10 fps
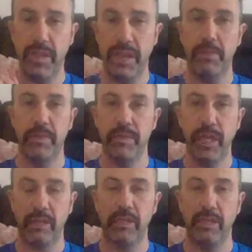happens
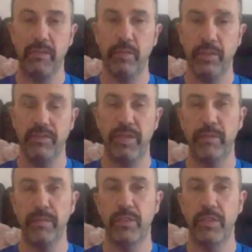negative or something
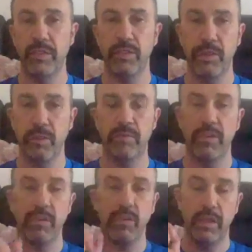happens that doesn't agree with
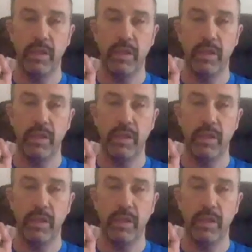you,